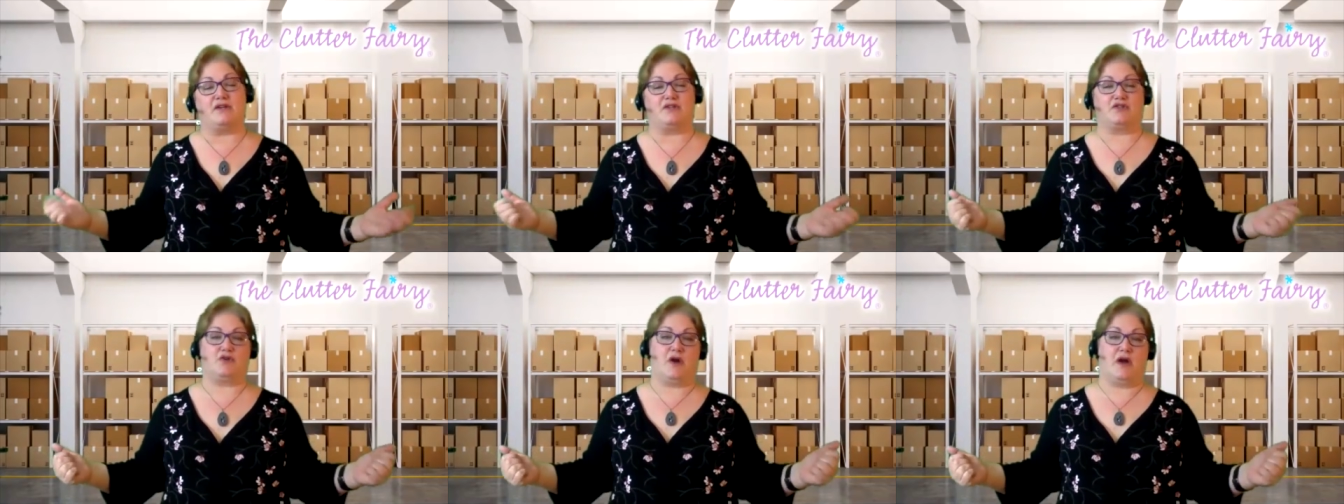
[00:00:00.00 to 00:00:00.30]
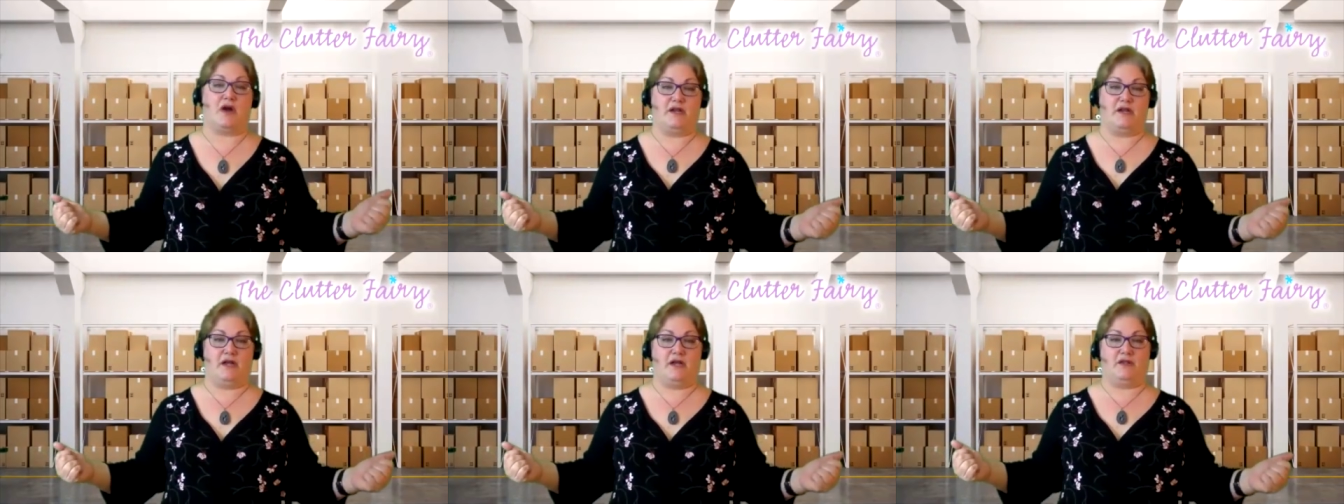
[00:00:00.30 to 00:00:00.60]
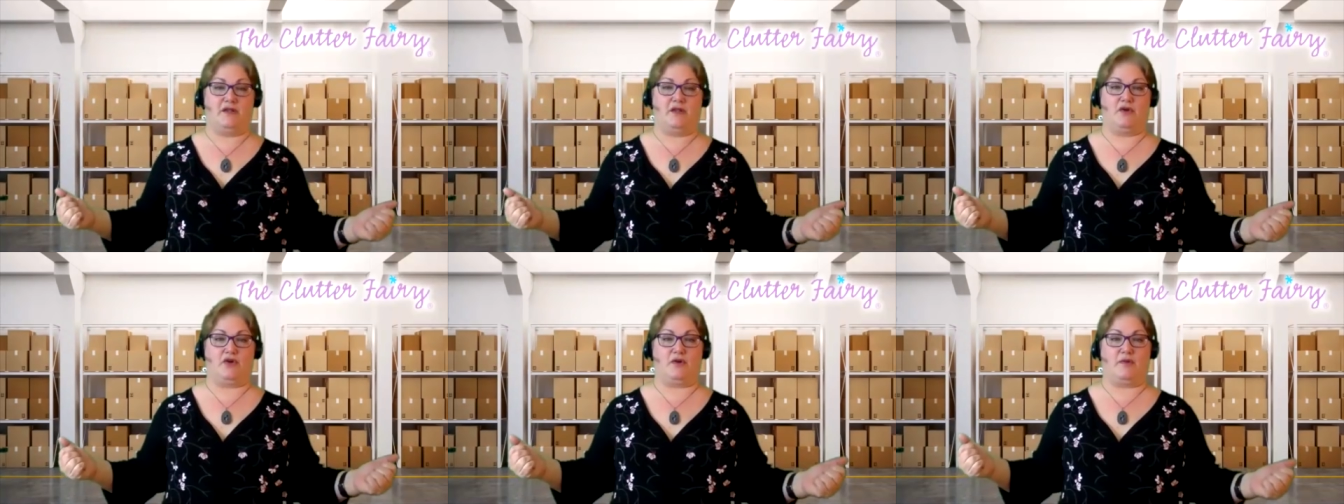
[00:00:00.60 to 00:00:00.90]
is trying to
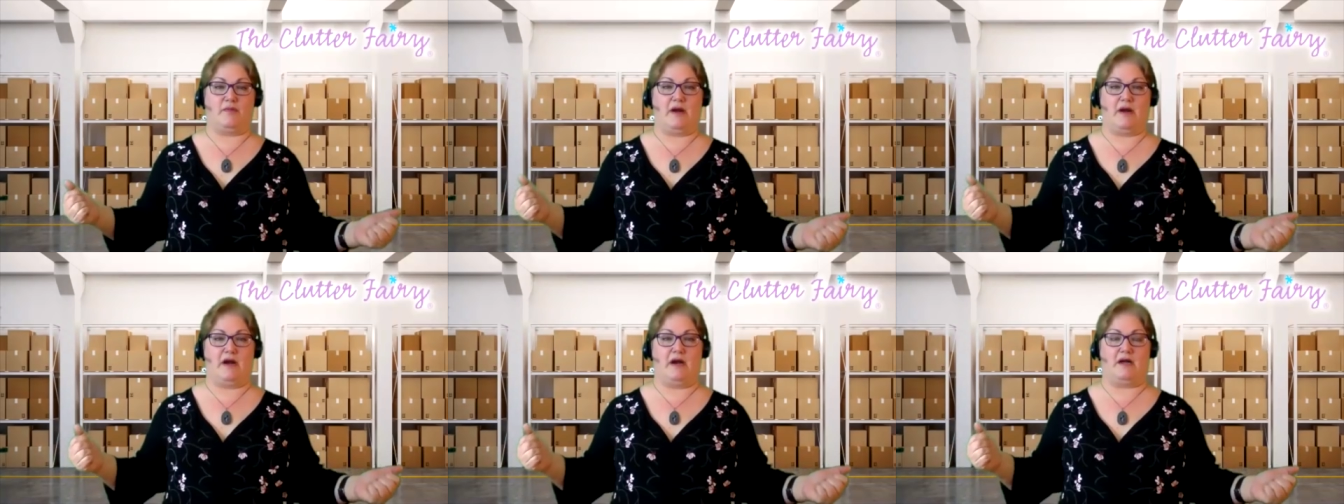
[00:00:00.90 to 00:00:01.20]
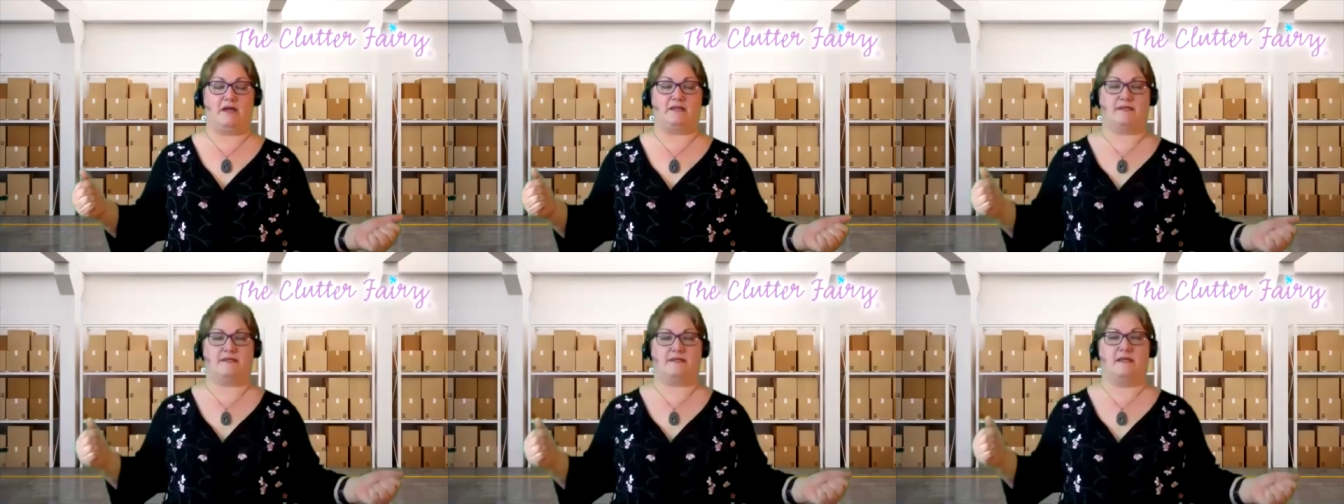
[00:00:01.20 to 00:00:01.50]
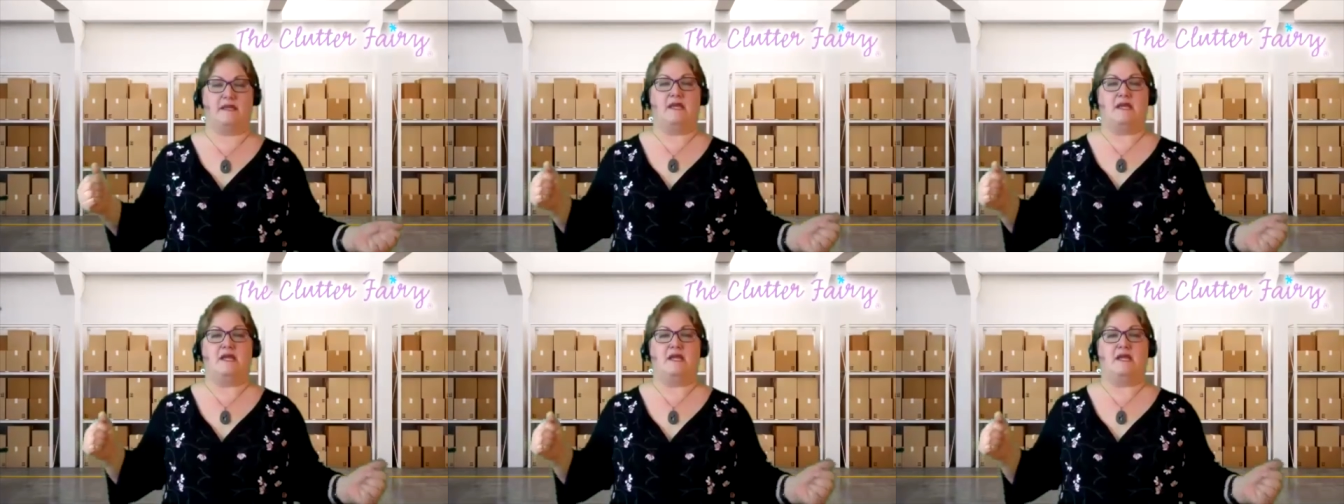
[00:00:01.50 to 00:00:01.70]
unload her box.